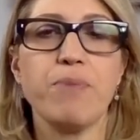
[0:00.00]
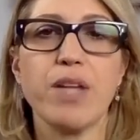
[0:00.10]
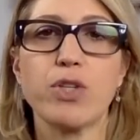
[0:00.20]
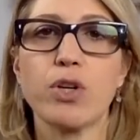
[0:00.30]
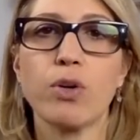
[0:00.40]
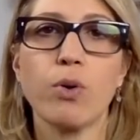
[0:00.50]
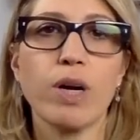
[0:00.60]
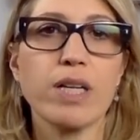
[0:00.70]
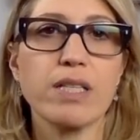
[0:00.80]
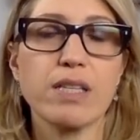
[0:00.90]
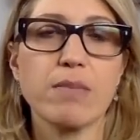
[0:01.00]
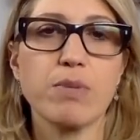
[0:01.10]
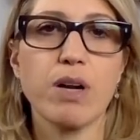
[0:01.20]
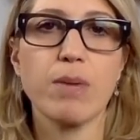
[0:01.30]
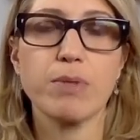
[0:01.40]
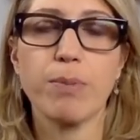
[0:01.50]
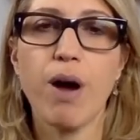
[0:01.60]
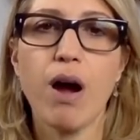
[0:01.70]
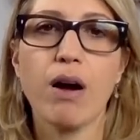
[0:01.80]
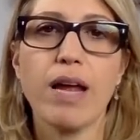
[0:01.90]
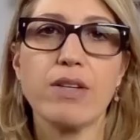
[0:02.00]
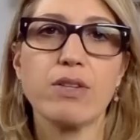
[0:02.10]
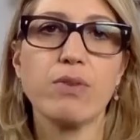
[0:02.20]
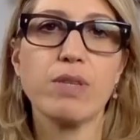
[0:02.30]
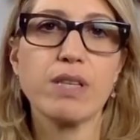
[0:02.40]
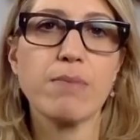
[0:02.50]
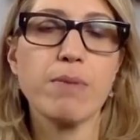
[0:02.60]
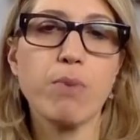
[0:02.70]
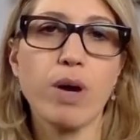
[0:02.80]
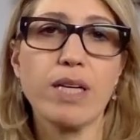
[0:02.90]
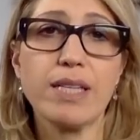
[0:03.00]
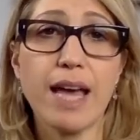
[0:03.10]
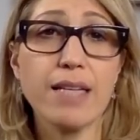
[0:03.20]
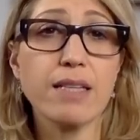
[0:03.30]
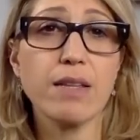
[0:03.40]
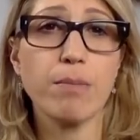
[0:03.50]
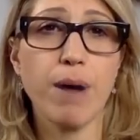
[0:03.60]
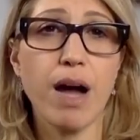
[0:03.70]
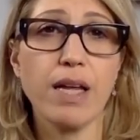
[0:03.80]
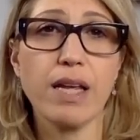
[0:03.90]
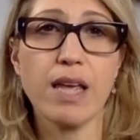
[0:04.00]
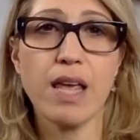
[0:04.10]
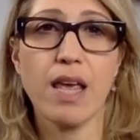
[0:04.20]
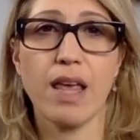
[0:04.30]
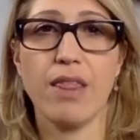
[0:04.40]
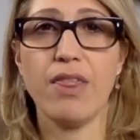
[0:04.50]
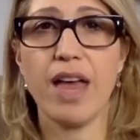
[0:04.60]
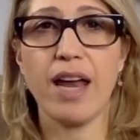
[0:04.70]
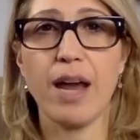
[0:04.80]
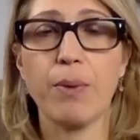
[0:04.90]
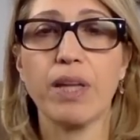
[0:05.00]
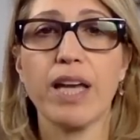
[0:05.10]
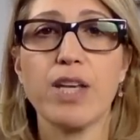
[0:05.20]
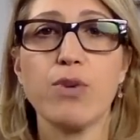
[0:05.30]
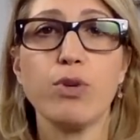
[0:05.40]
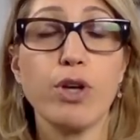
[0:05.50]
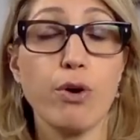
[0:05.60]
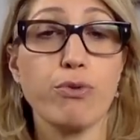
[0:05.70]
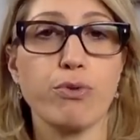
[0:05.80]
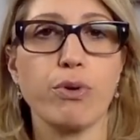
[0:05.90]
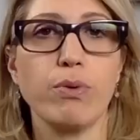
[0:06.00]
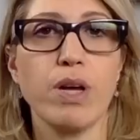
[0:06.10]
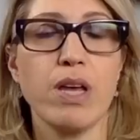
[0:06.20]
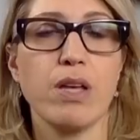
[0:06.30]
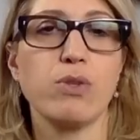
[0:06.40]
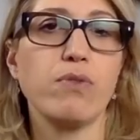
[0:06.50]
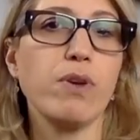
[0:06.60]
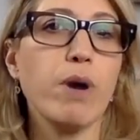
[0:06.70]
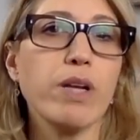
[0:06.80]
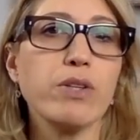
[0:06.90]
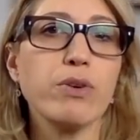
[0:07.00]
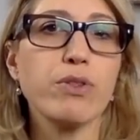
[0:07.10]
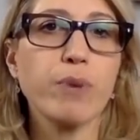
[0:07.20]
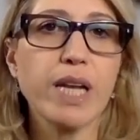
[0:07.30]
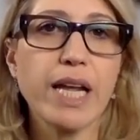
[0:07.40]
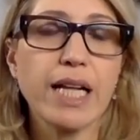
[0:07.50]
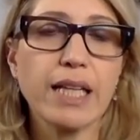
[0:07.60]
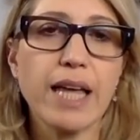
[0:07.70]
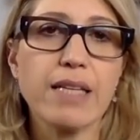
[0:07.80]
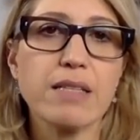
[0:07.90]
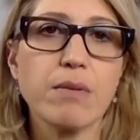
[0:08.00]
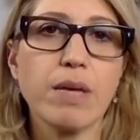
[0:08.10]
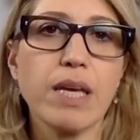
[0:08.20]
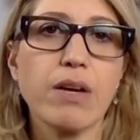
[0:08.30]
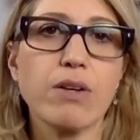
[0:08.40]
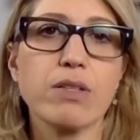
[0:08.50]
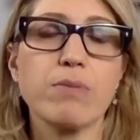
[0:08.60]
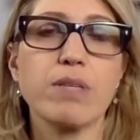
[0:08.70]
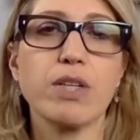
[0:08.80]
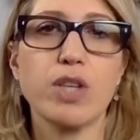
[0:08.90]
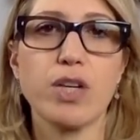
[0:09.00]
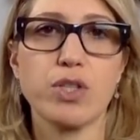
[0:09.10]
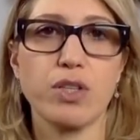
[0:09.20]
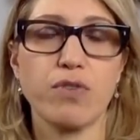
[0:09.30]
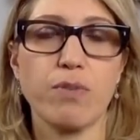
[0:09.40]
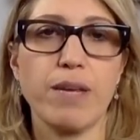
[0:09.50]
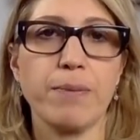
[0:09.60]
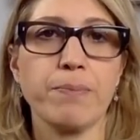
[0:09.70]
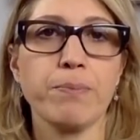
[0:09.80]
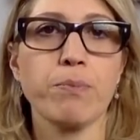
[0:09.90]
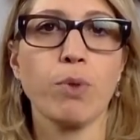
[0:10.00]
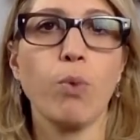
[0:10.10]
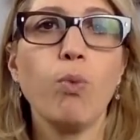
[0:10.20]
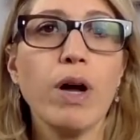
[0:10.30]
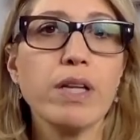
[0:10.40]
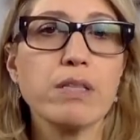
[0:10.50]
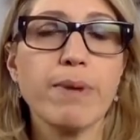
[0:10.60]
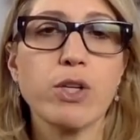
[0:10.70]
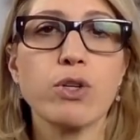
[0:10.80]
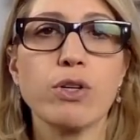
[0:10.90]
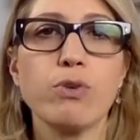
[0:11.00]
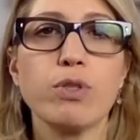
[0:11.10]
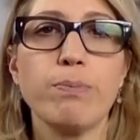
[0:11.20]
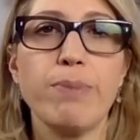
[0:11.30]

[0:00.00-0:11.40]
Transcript: and certain organ systems aren't up to par, and so this can be more intense on the body than I would like you to go through. So if you want to do a 3-day cleanse, here are some suggestions from me. One is make sure you use a